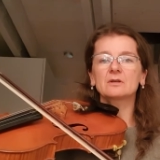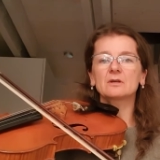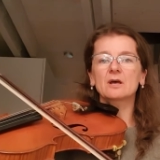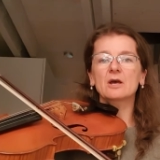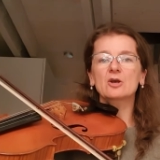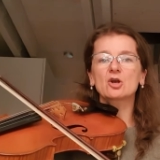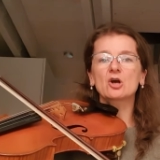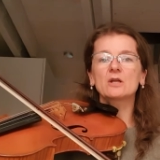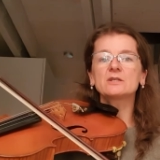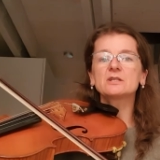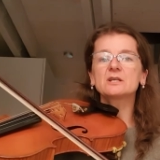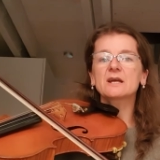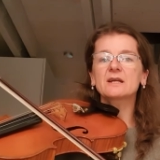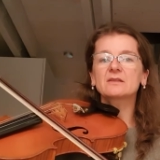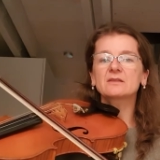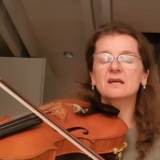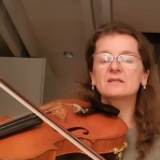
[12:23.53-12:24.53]
a
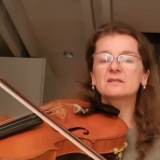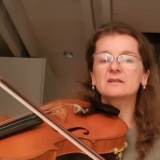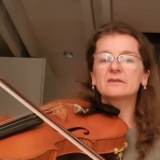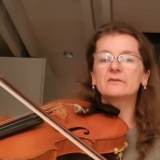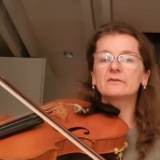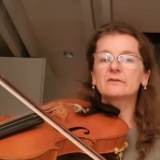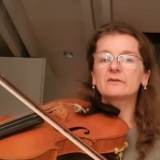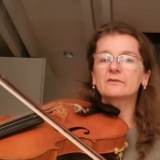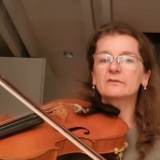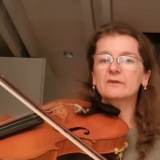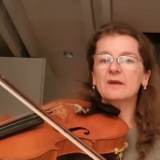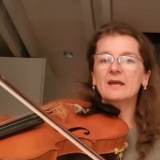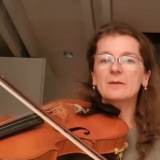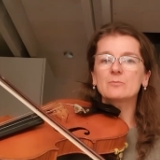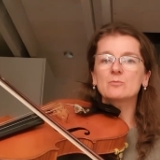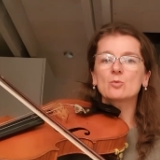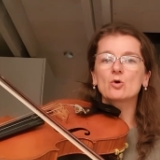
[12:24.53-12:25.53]
contact that is the
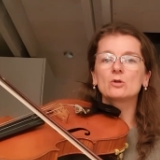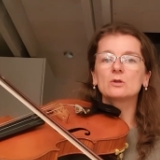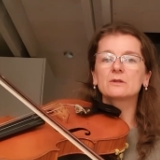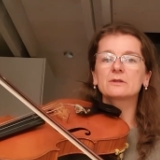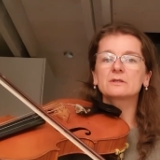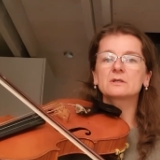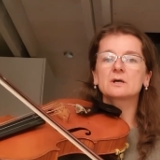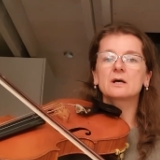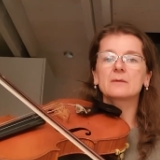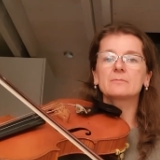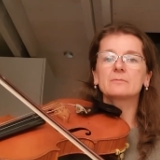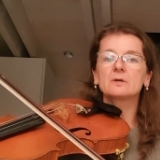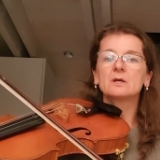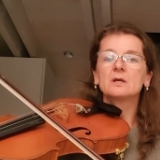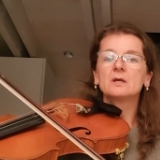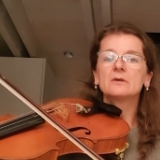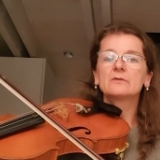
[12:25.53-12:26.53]
same all the time.
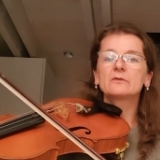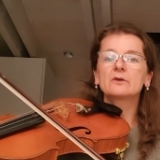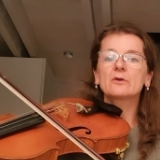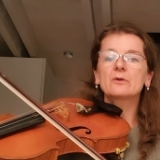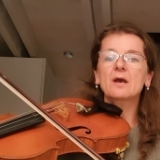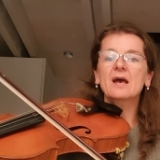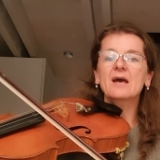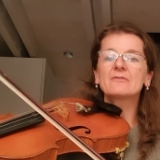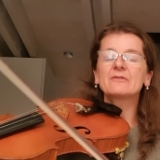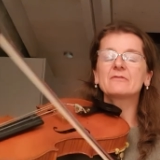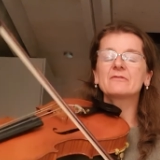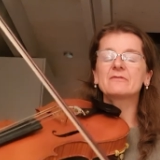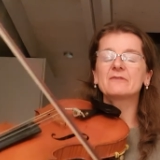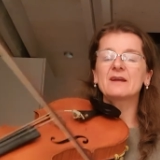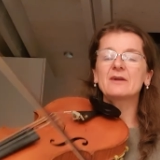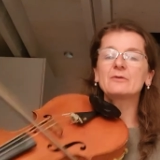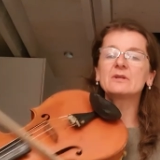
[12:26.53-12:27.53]
So you have a
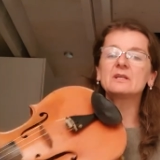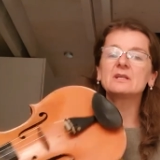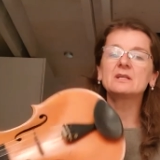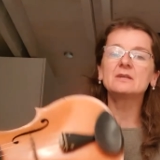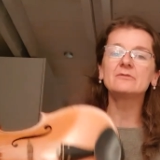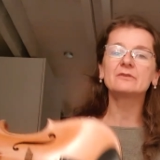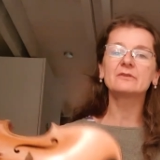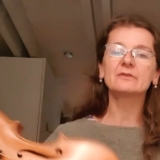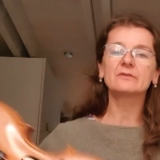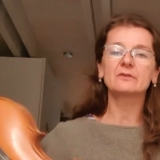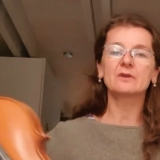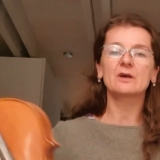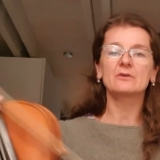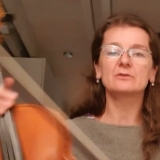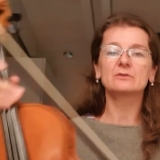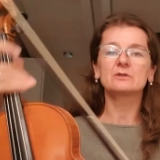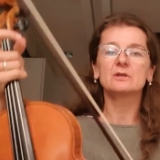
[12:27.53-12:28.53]
very even
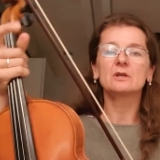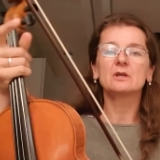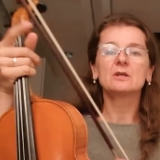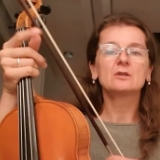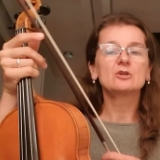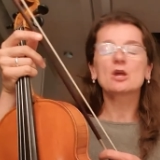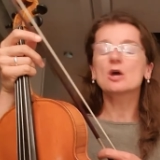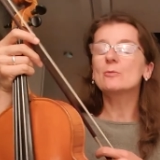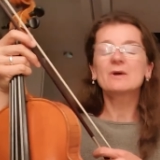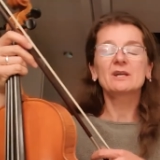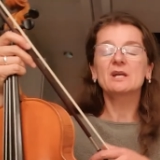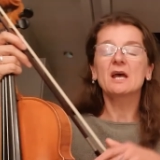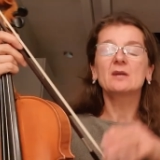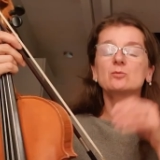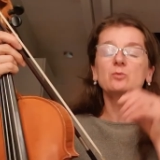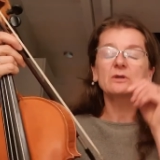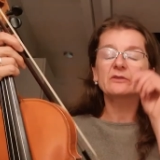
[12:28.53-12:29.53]
sound, no matter
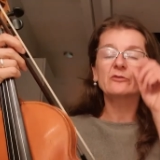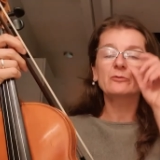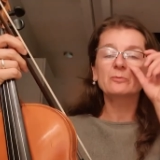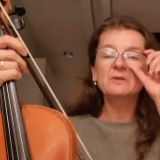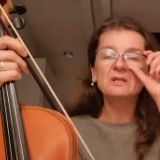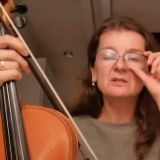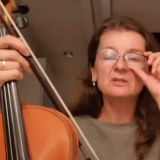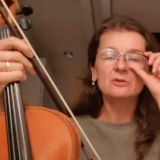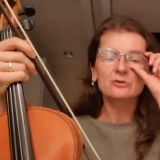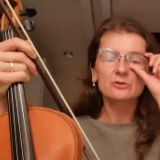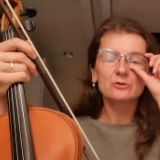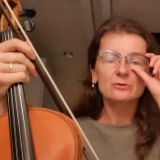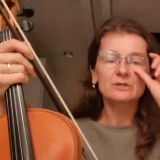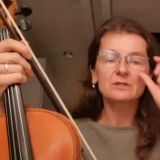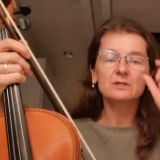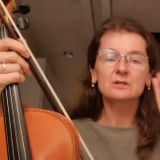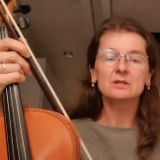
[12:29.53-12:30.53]
at what speed you do
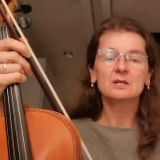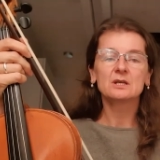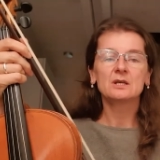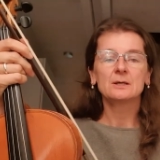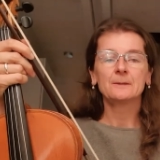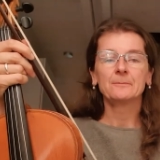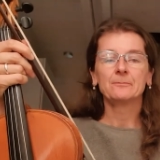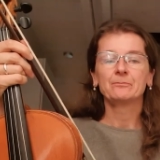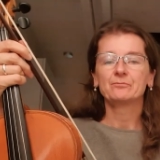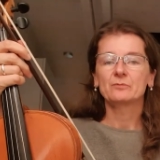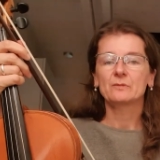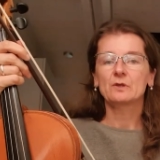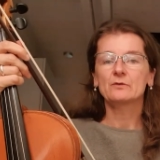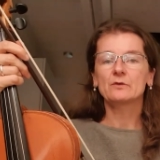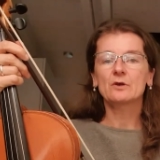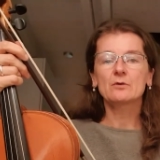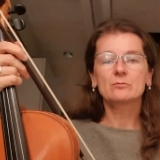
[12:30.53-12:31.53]
it.
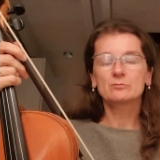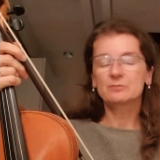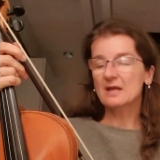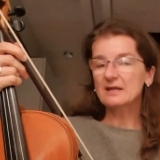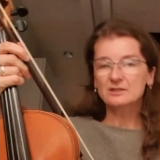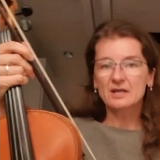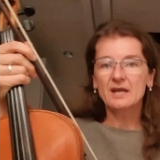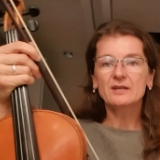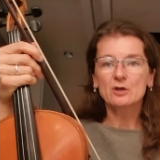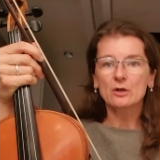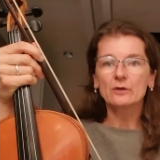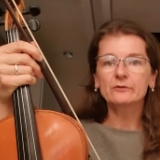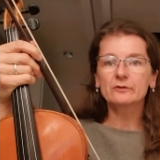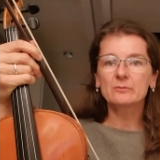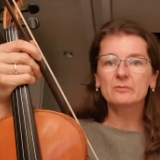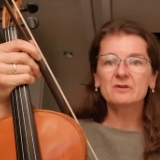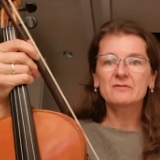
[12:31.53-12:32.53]
So that can
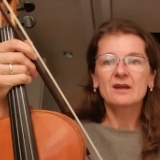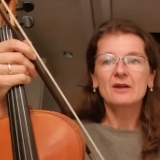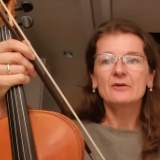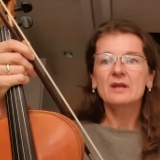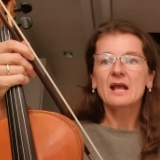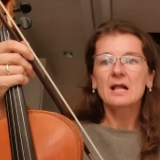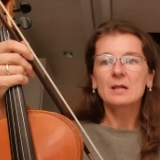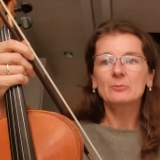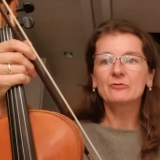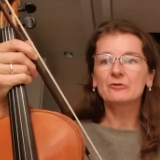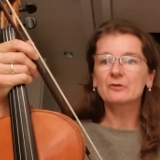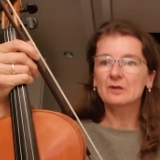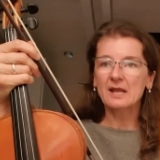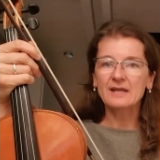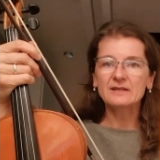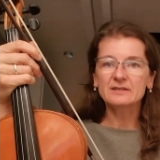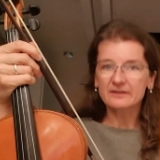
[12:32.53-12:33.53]
also be very
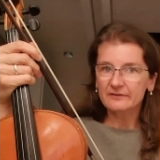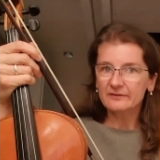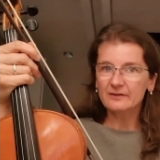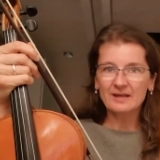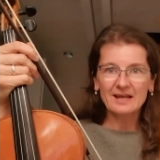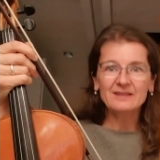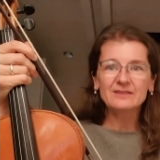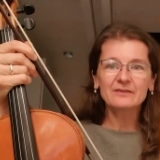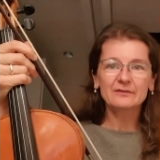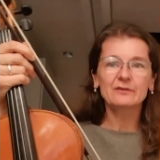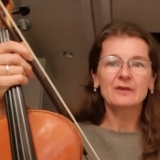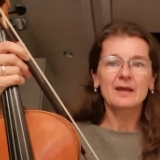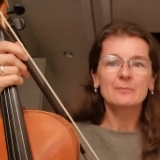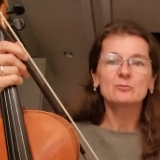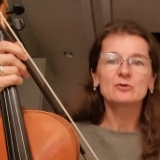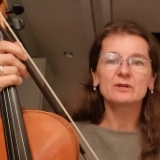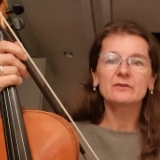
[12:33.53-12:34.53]
helpful. And it's again the
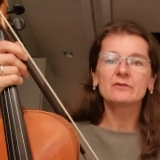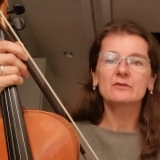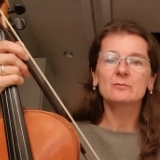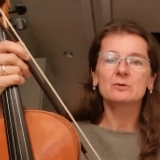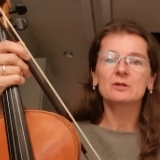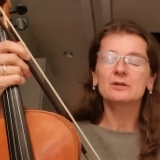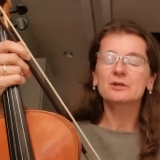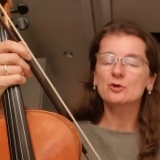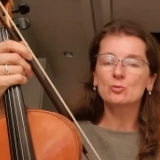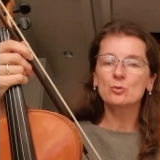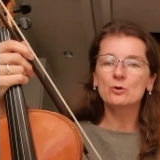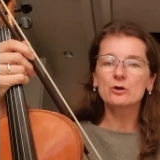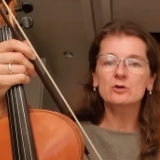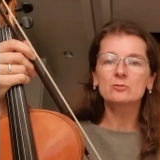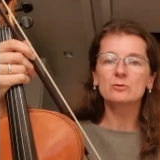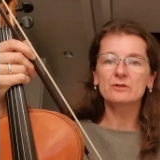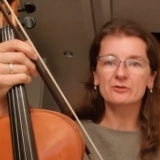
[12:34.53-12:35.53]
same principle. You
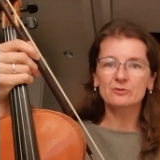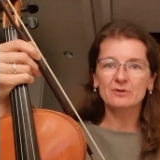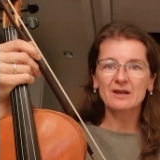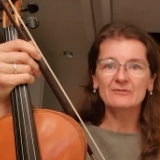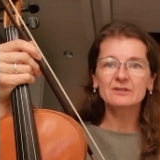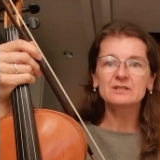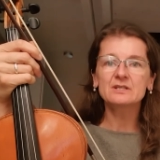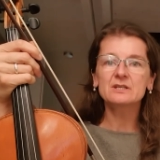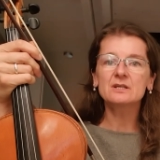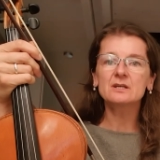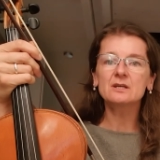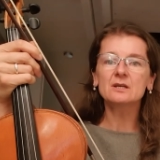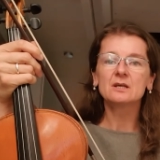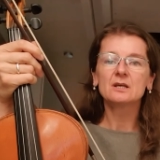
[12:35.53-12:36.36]
work with gravity,